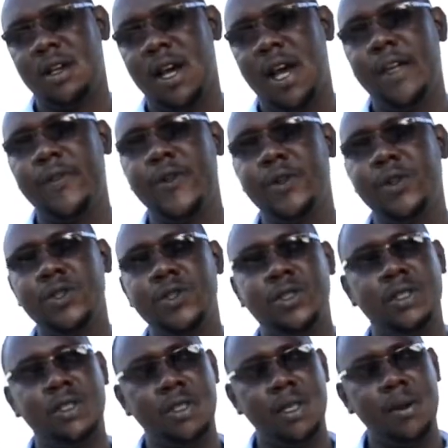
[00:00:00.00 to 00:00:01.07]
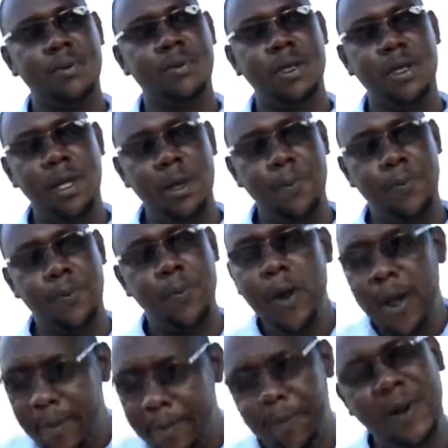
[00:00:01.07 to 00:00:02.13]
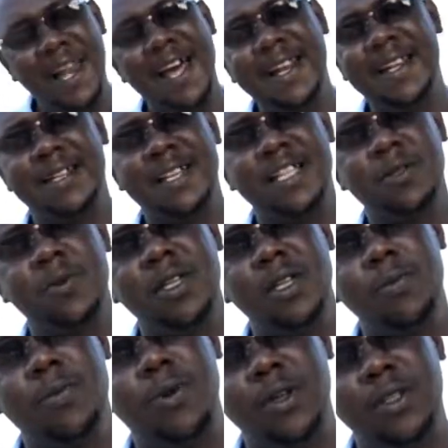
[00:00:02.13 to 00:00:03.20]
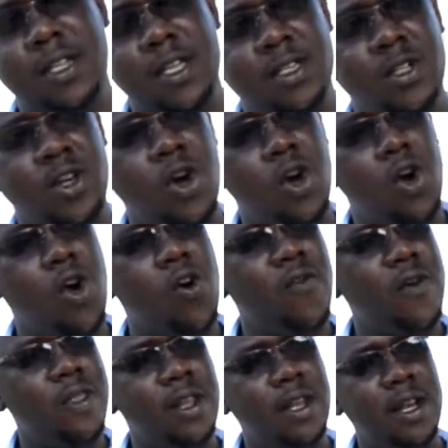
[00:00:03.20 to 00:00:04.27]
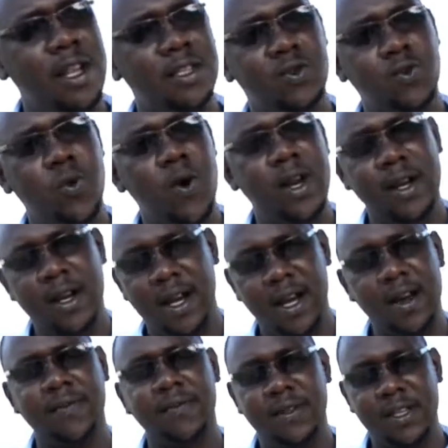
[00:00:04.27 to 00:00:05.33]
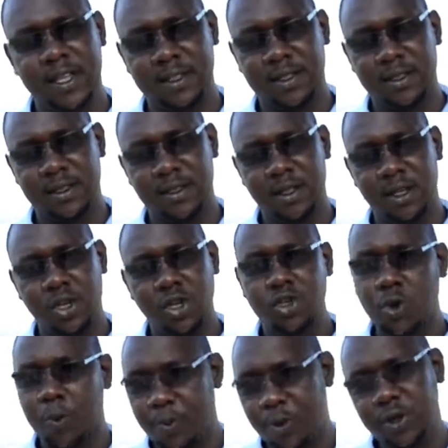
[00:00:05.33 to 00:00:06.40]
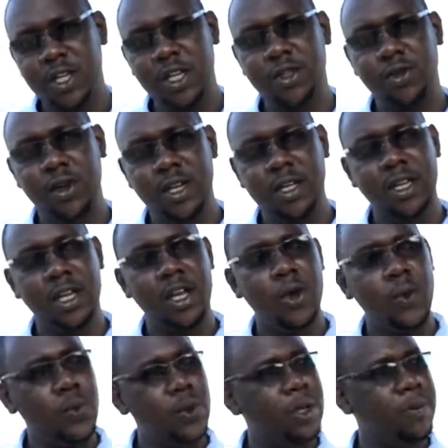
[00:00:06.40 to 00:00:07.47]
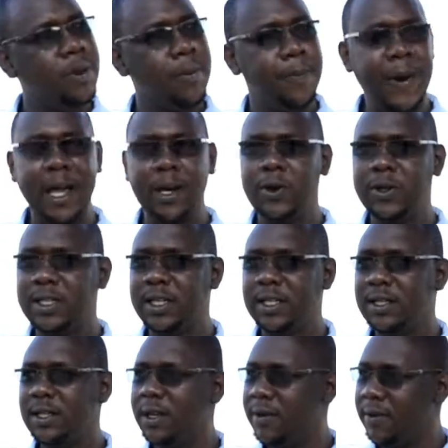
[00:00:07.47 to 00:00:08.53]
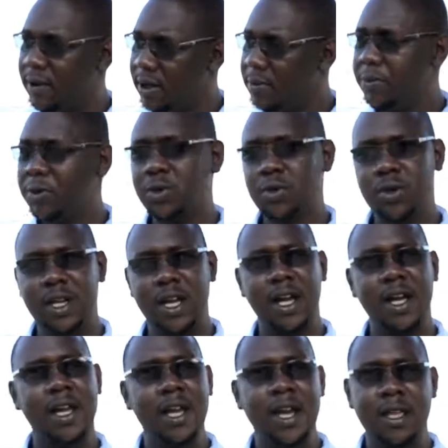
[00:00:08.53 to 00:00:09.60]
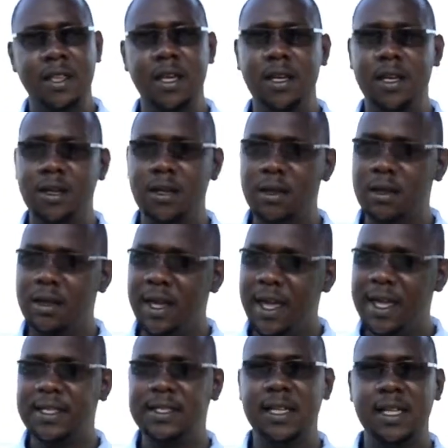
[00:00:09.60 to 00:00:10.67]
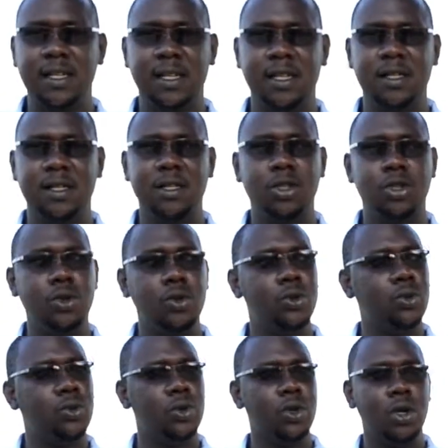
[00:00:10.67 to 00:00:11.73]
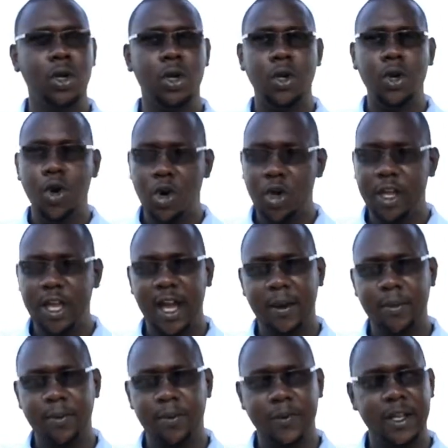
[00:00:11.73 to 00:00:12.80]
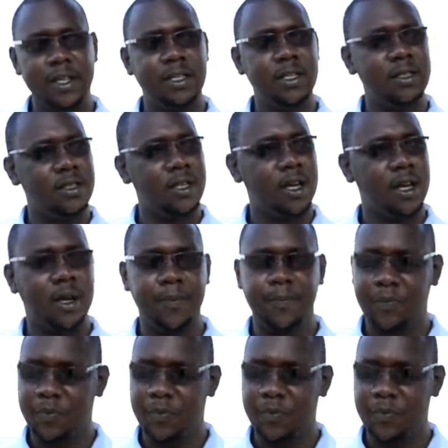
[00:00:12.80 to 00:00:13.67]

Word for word: And that is a, a, a plan that has been in process over the last one and a half years. So Project Thread will be piloted in Bududa, then extended to Oyam, that is, uh,